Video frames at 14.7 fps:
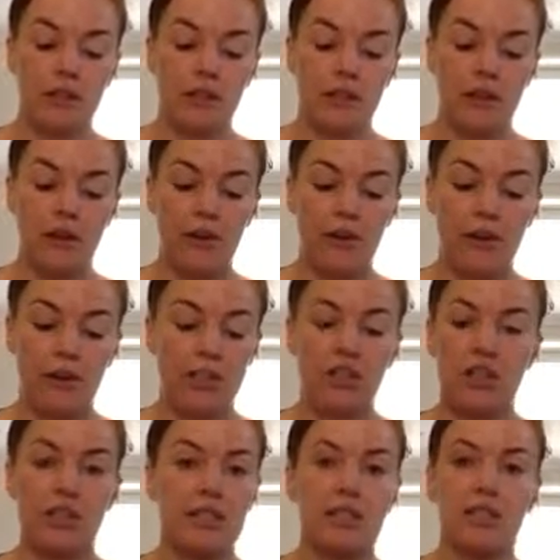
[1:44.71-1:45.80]
So it's
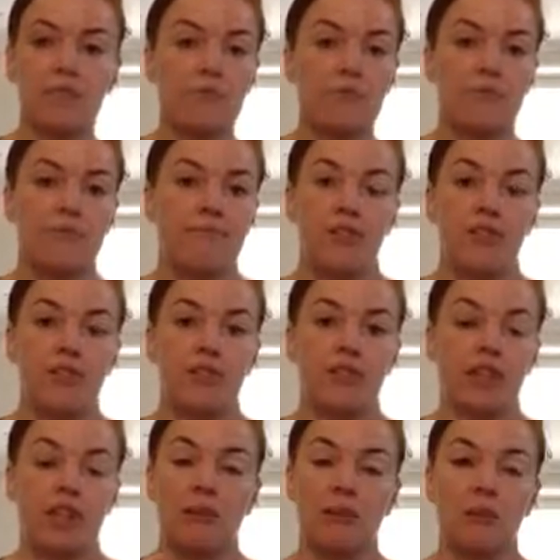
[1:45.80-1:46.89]
just a
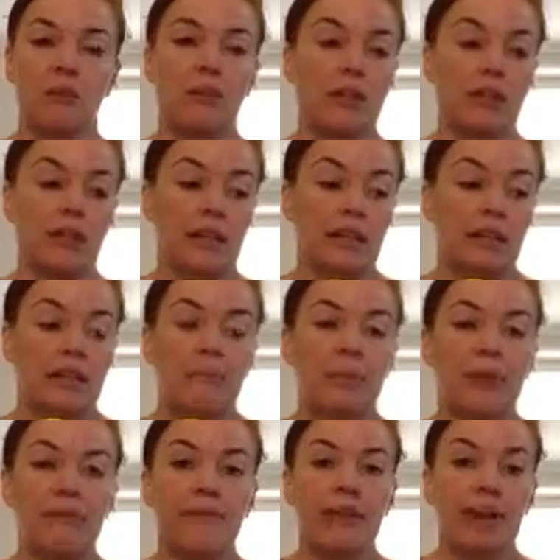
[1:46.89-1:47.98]
general
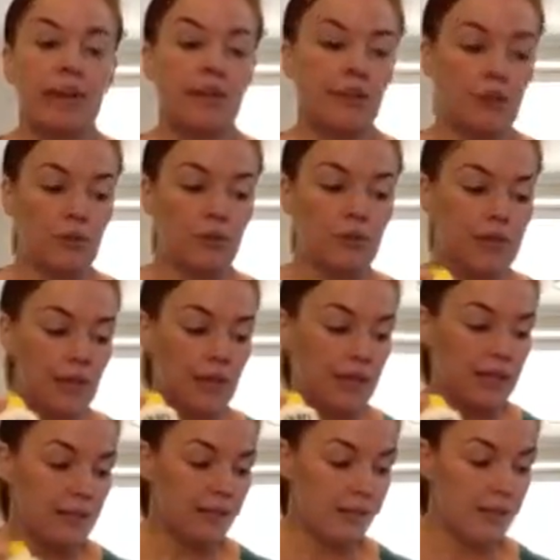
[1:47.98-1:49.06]
PVA glue. So
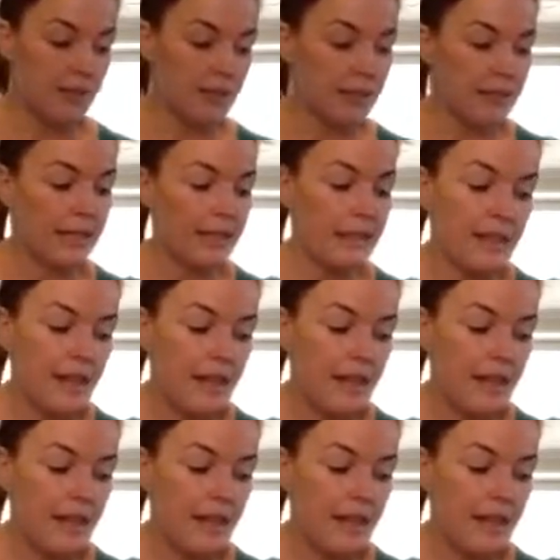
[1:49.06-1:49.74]
that's the first thing.